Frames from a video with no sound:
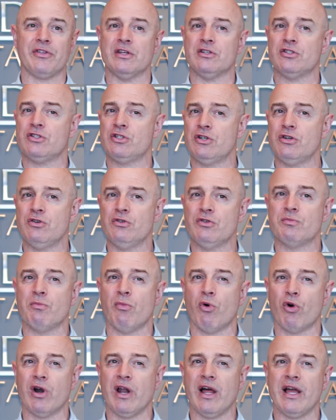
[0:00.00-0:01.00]
it chews
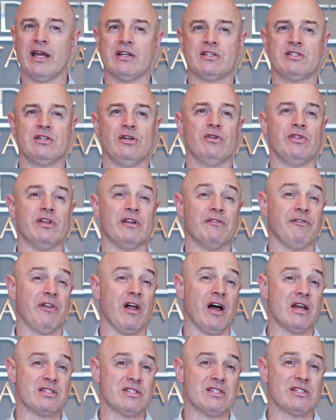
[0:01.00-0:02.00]
more like a tooth, it
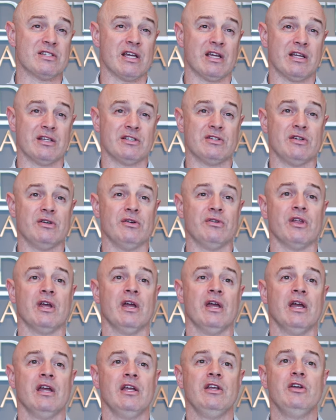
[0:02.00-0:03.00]
flosses like a tooth,
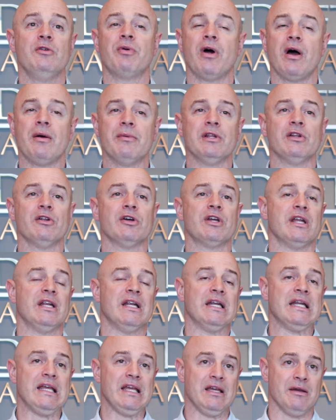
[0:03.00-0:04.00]
you'd probably look at
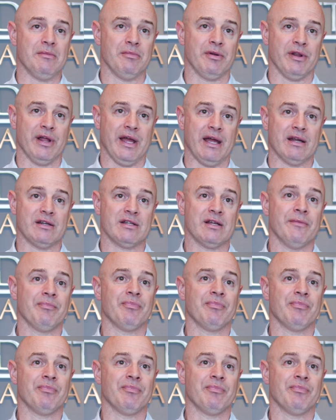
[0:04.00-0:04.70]
an implant.